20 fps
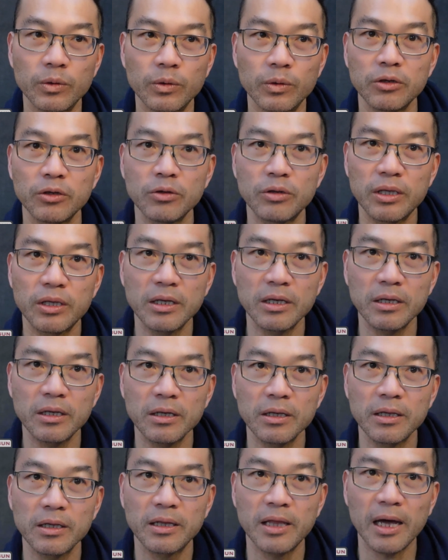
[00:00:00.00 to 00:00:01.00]
you think
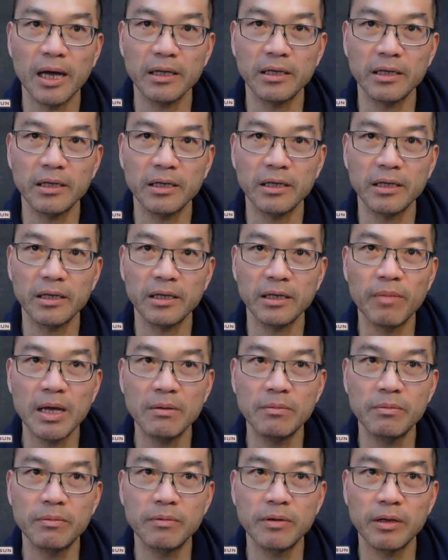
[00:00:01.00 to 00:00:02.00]
that can
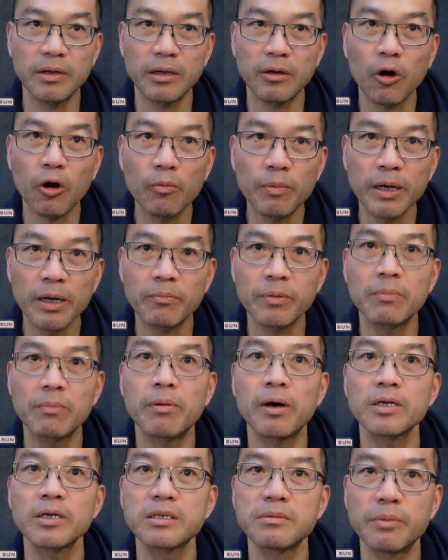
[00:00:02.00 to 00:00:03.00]
maybe open up the
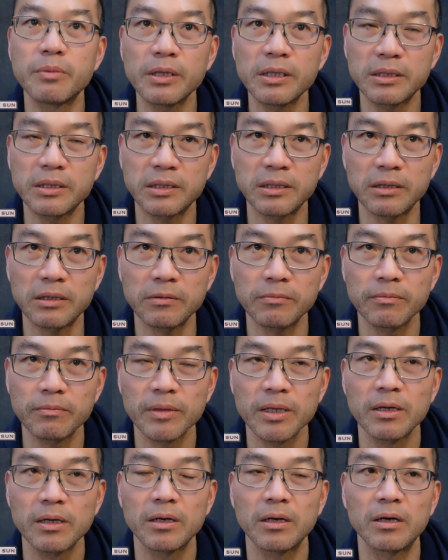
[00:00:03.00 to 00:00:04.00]
possibility
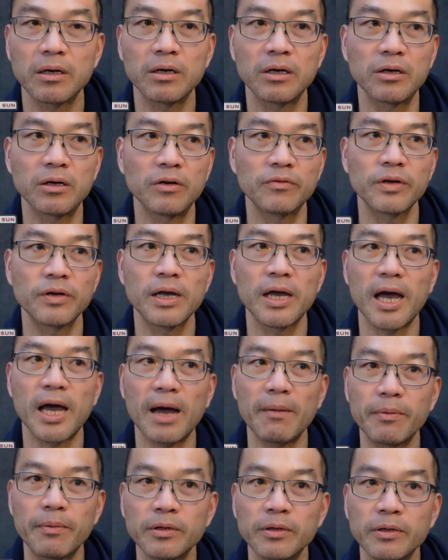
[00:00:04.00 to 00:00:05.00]
of
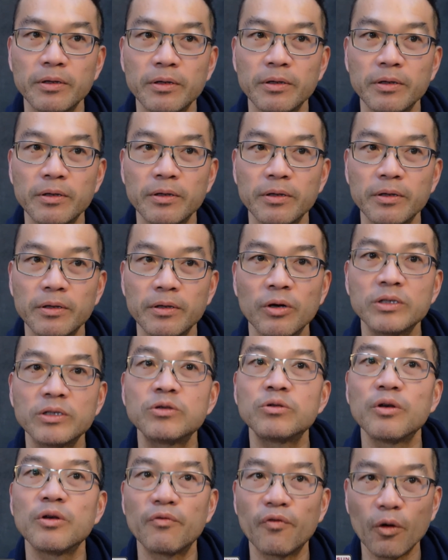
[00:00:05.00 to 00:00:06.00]
Apple going to
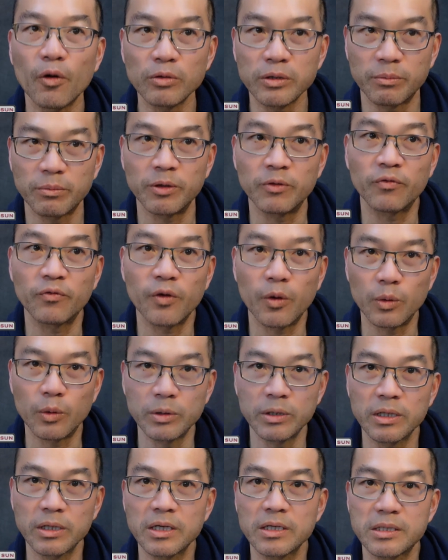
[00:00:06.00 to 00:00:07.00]
the foldable phone
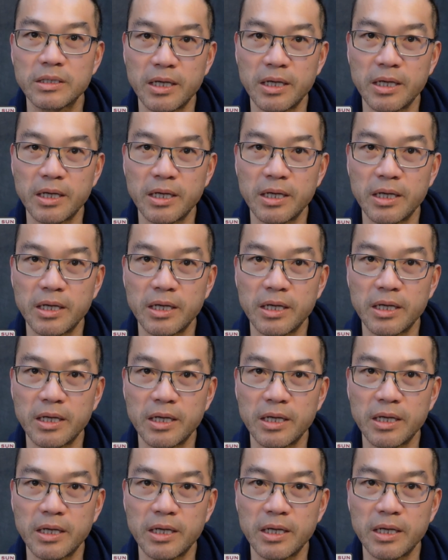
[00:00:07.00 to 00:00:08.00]
segment.
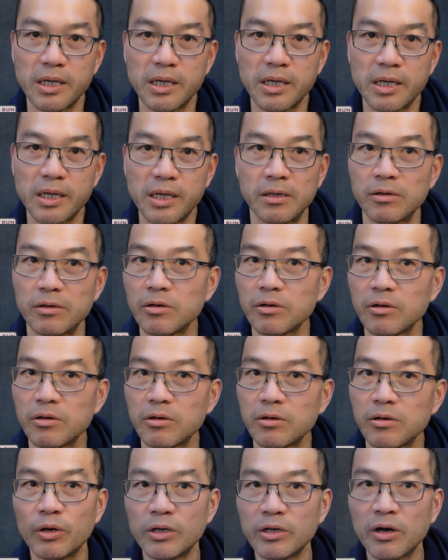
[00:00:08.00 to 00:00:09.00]

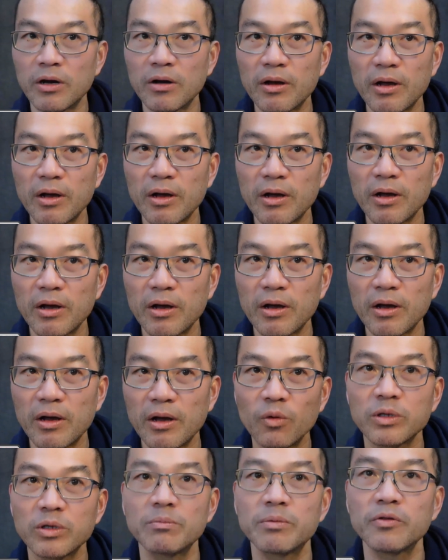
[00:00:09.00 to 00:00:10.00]
When you're having a
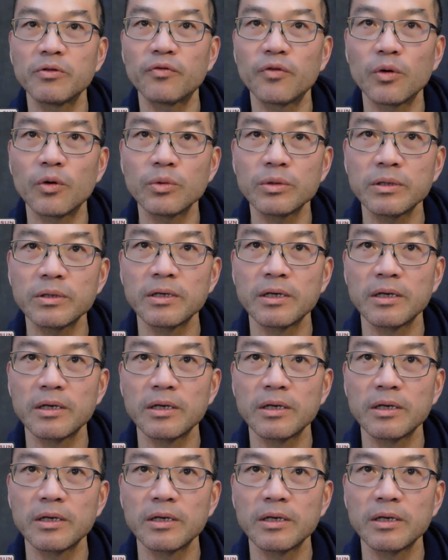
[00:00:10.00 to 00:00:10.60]
foldable phone,